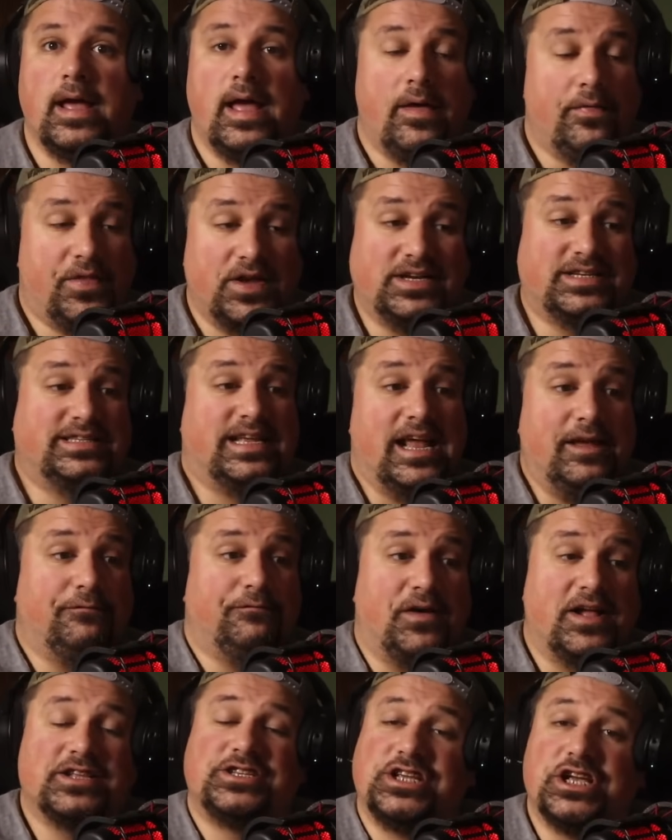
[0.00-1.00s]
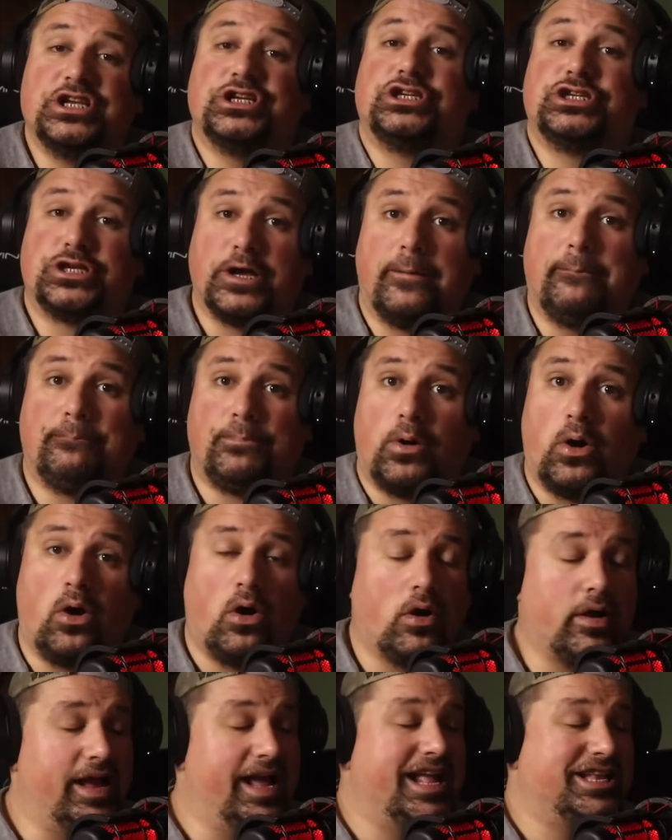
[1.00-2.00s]
This defense is
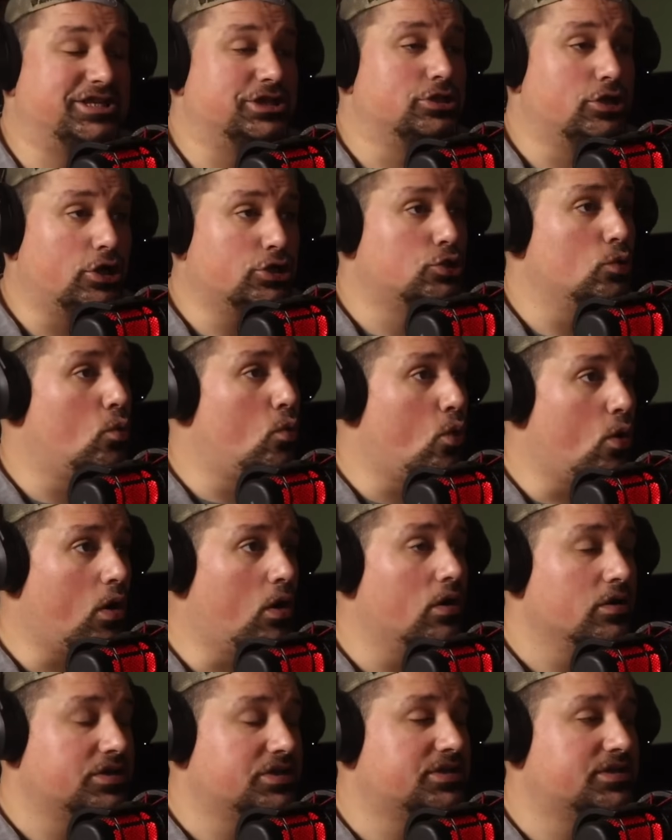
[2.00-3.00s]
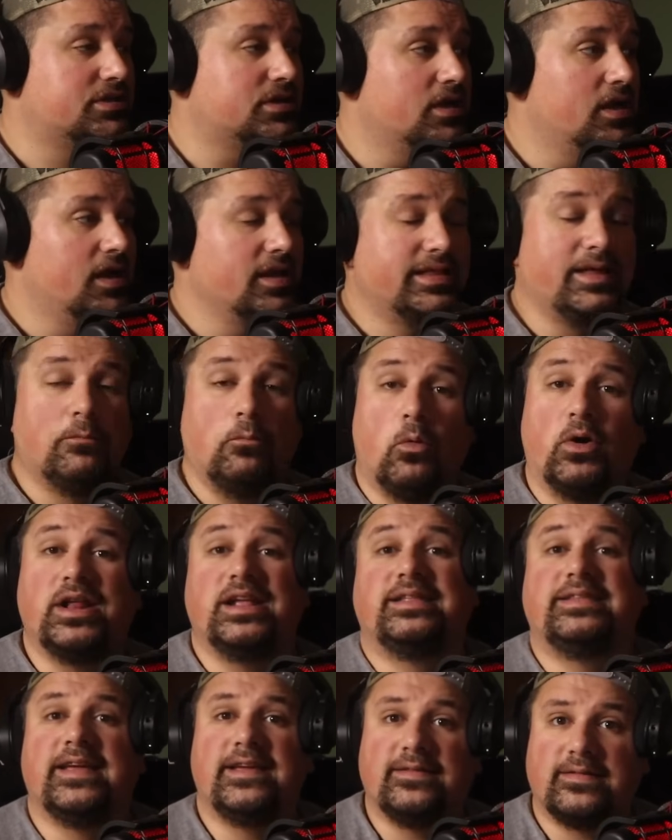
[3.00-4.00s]
subpar. It's looked worse than what
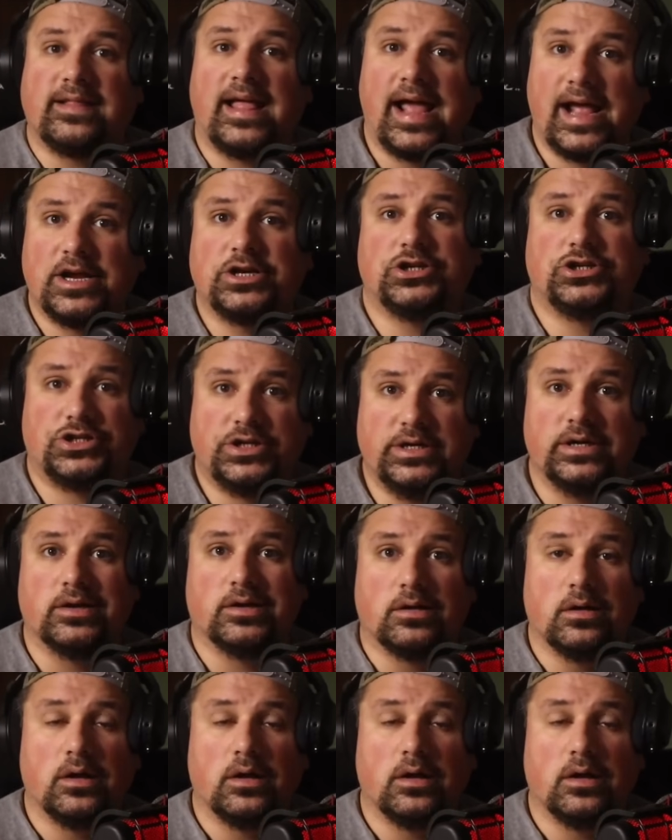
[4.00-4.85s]
it did last year.